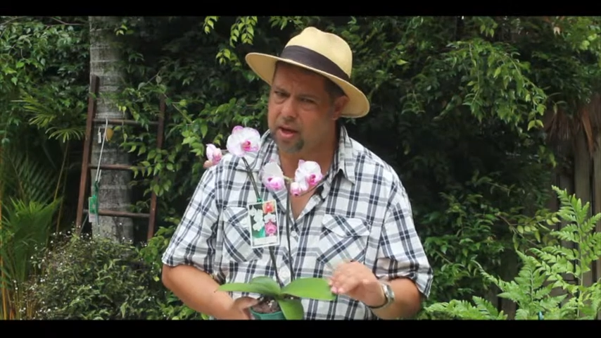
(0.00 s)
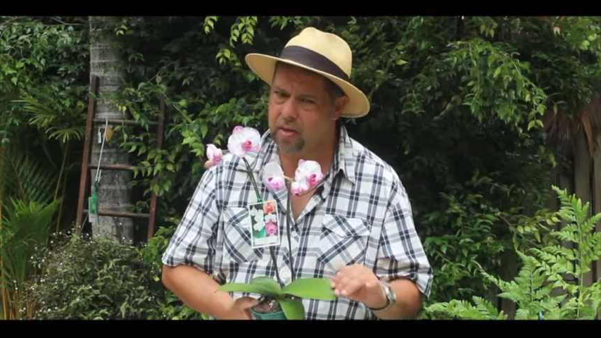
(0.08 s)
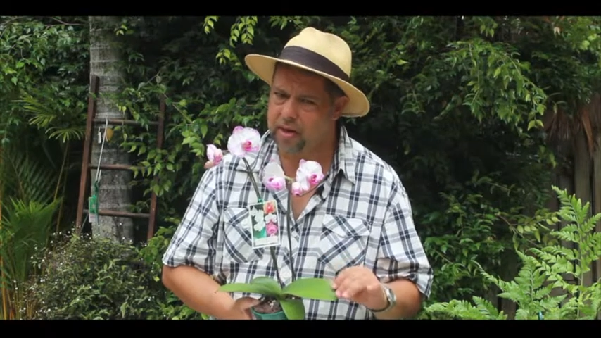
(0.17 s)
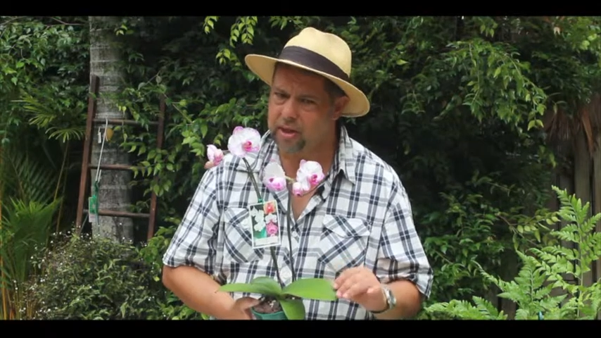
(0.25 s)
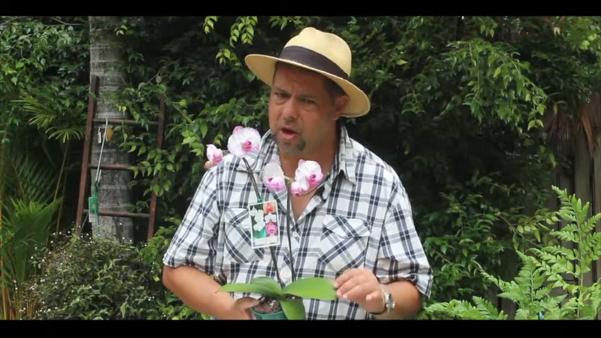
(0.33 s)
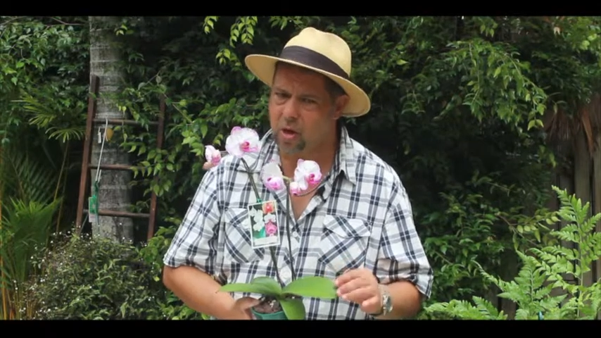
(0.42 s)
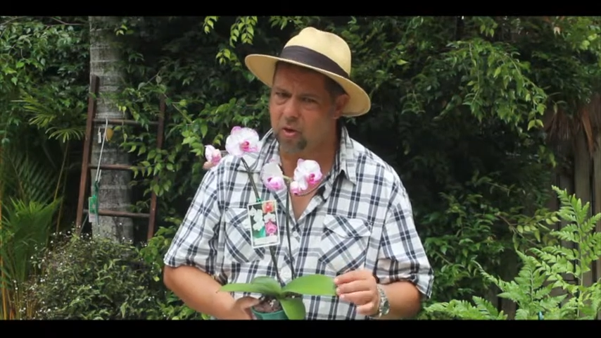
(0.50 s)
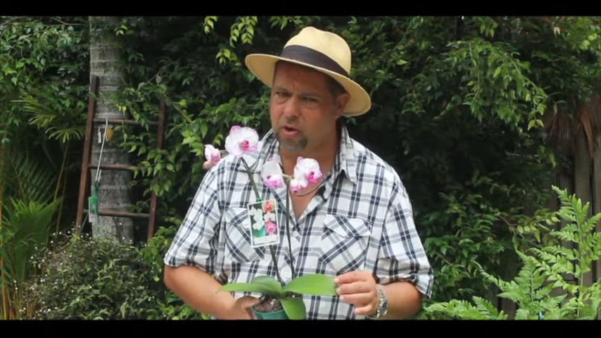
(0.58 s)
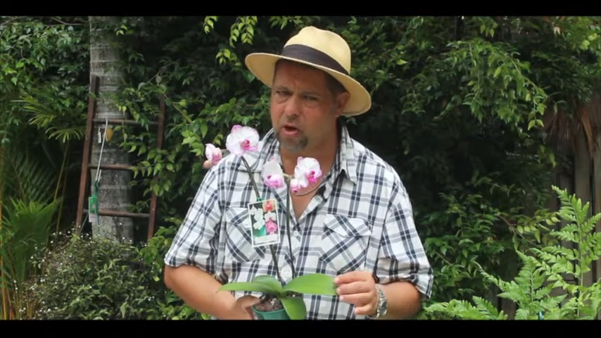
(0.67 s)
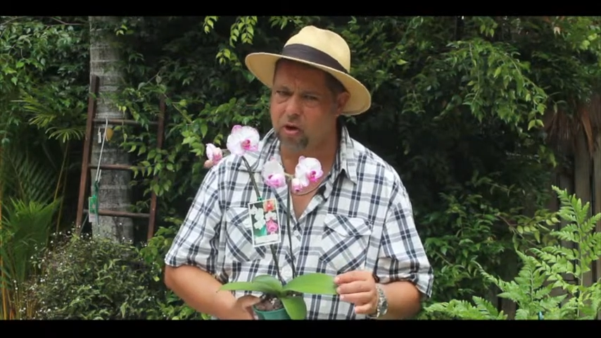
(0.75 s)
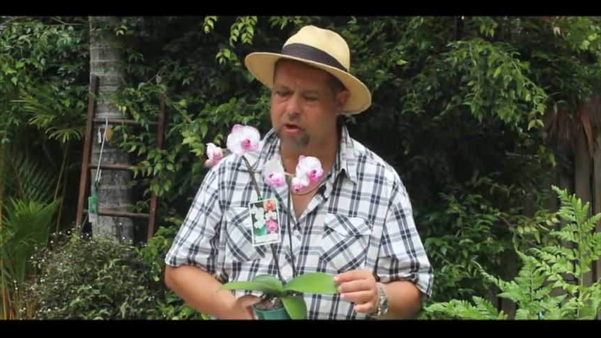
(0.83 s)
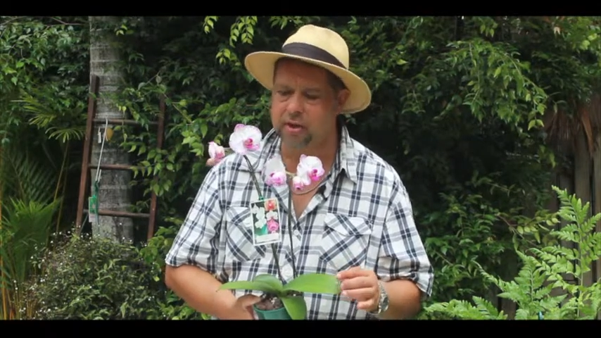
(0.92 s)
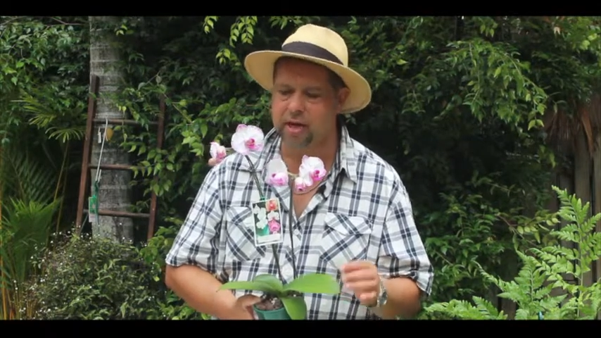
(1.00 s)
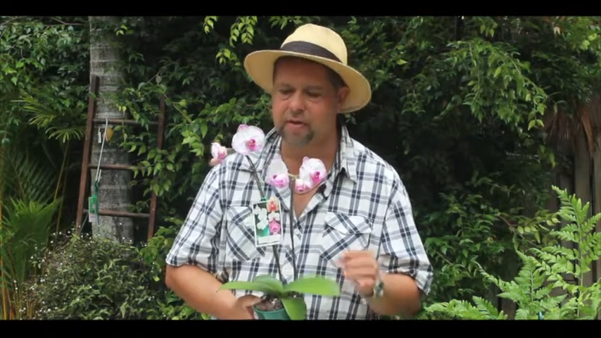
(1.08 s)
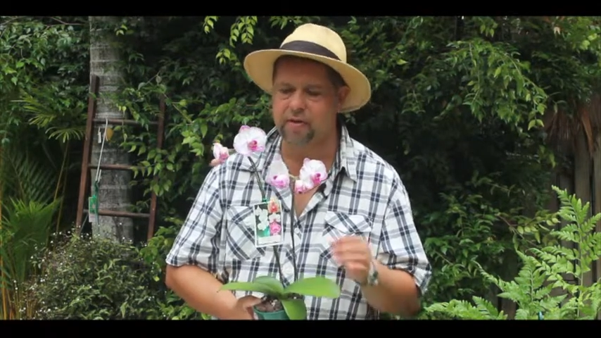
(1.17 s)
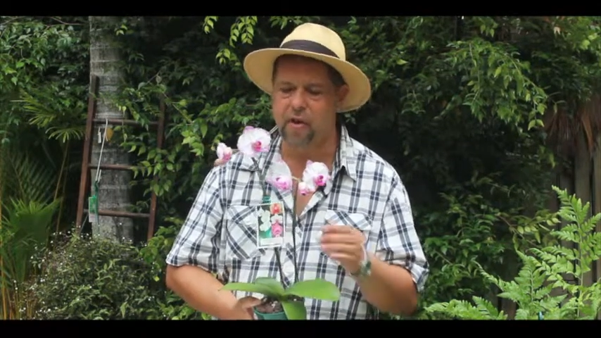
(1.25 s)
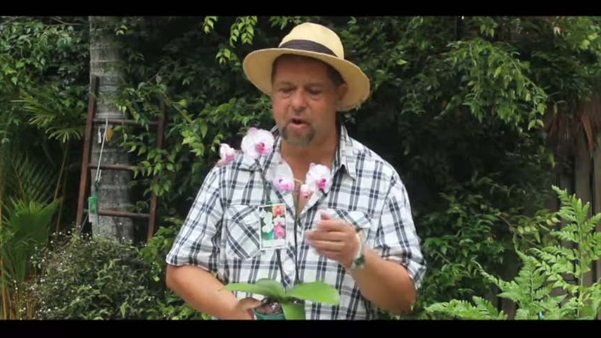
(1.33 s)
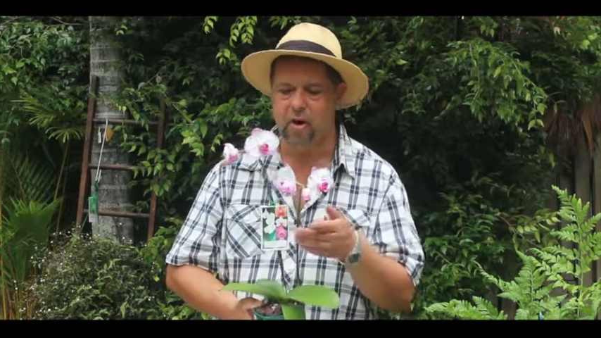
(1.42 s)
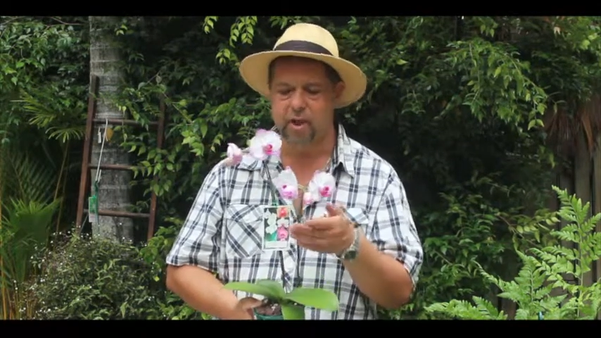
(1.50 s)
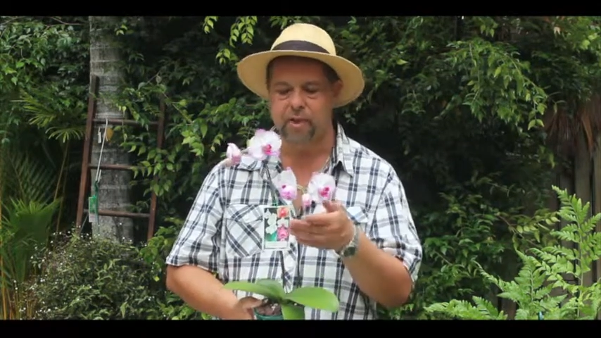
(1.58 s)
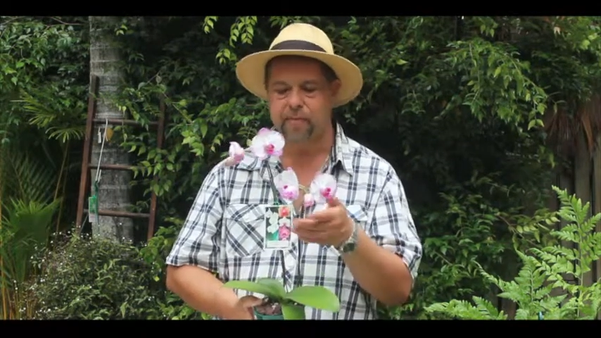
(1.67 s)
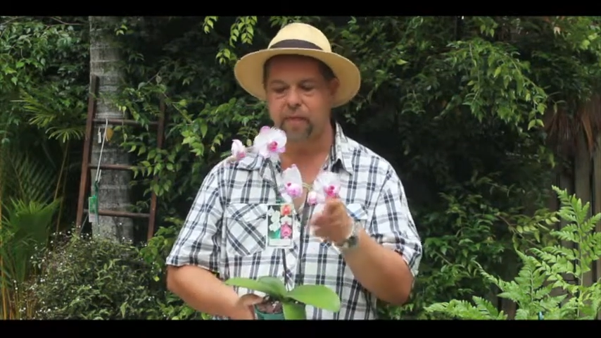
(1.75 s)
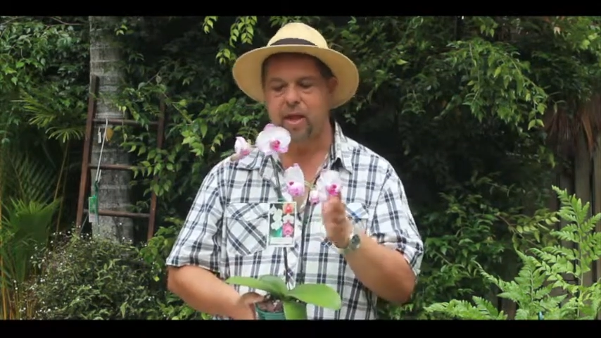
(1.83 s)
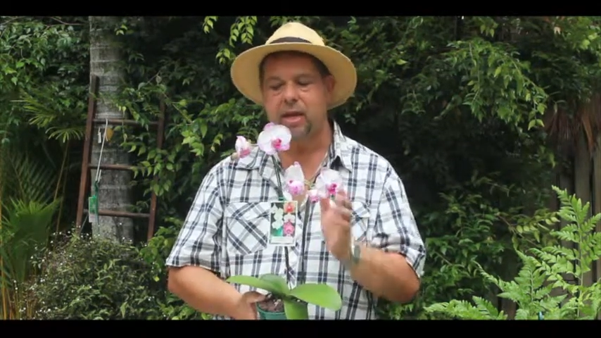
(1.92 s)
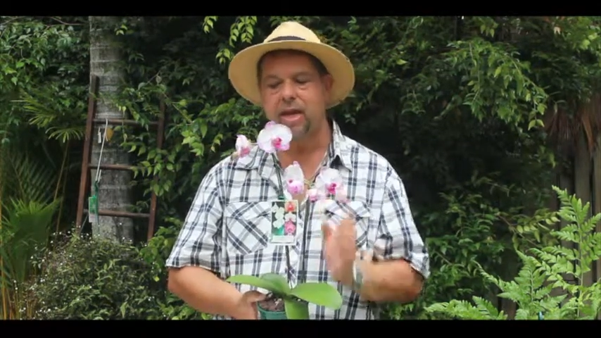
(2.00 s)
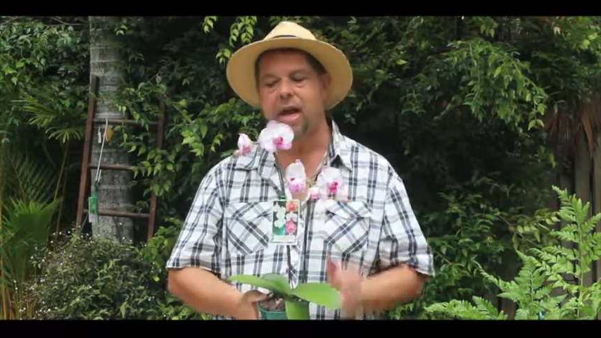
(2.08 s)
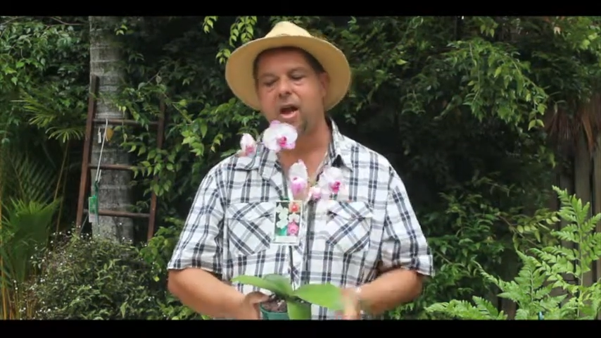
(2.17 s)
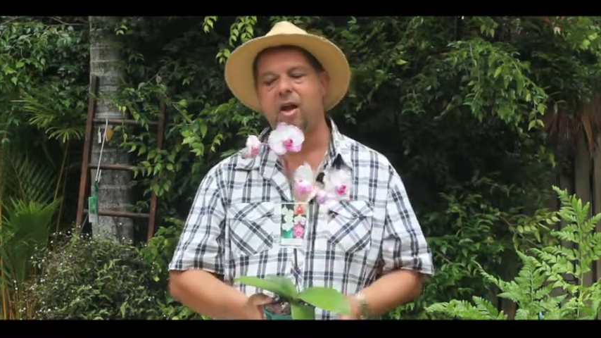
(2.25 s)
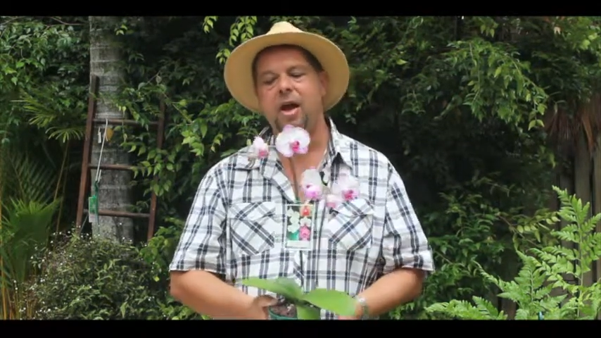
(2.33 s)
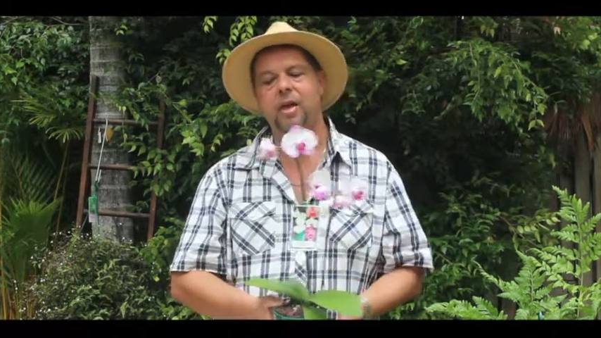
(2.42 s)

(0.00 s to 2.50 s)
that's holding onto that foliage. Now,